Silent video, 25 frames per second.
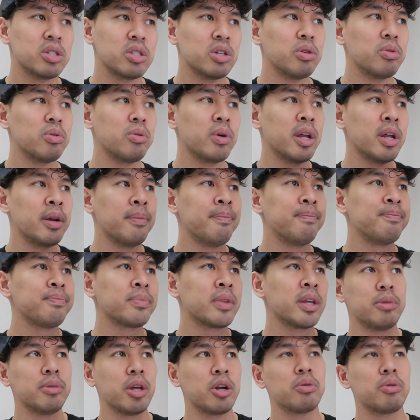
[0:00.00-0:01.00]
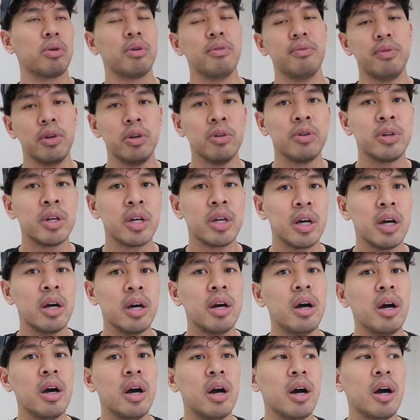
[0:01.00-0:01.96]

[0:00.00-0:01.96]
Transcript: So when they're reviewing it,